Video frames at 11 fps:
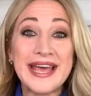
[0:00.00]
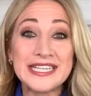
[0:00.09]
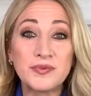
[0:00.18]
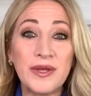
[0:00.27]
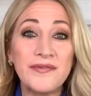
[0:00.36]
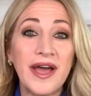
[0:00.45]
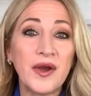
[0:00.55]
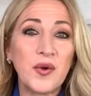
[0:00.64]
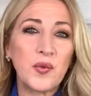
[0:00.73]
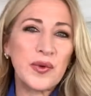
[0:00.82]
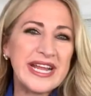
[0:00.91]
next, we've got
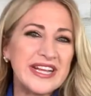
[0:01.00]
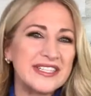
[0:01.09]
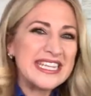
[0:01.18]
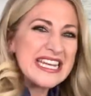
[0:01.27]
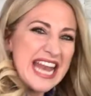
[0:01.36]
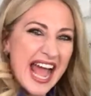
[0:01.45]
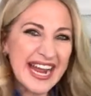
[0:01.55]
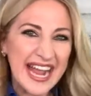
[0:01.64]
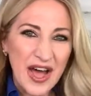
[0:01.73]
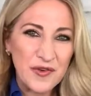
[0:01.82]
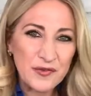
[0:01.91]
a real
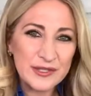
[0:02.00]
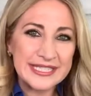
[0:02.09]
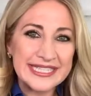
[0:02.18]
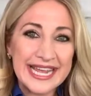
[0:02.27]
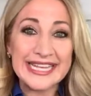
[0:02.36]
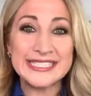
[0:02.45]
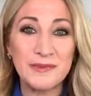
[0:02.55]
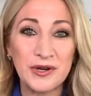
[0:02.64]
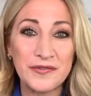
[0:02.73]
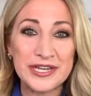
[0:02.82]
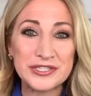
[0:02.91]
knockout for today's
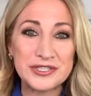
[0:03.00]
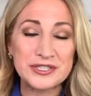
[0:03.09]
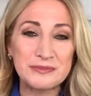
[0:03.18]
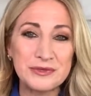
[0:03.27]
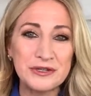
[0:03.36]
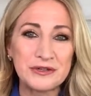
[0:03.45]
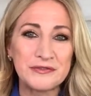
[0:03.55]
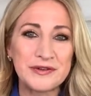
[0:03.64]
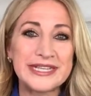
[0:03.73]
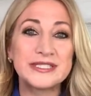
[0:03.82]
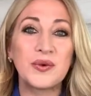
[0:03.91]
motivation to
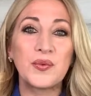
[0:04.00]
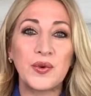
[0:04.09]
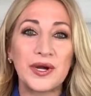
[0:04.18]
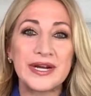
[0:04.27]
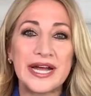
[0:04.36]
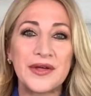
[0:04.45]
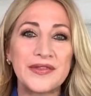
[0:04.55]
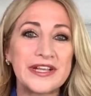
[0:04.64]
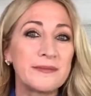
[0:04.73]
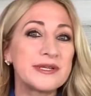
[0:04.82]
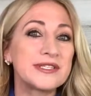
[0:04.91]
move. It's a workout
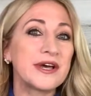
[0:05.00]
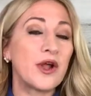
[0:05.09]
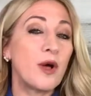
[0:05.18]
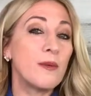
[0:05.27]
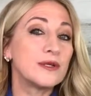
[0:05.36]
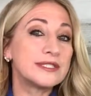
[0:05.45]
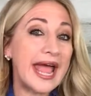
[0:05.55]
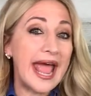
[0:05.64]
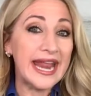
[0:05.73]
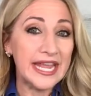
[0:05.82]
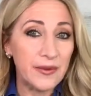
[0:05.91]
that can be done almost
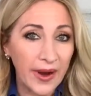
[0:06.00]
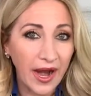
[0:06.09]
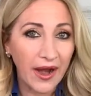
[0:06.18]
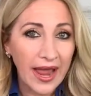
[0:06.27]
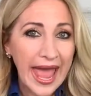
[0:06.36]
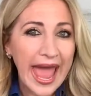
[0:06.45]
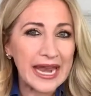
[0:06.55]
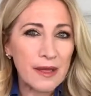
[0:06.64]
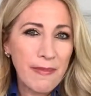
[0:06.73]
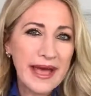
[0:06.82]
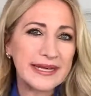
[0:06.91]
anywhere, and
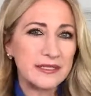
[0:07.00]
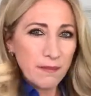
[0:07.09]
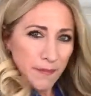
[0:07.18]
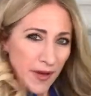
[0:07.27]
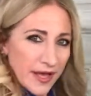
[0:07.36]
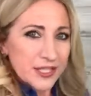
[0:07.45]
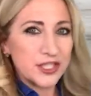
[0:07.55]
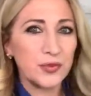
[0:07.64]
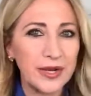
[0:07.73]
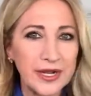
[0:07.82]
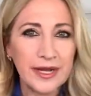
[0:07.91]
it packs a punch
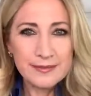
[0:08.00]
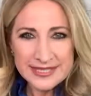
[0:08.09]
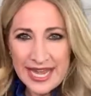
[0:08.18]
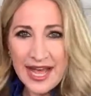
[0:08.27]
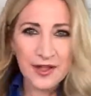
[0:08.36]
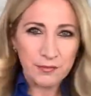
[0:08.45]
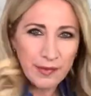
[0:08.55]
when it comes to health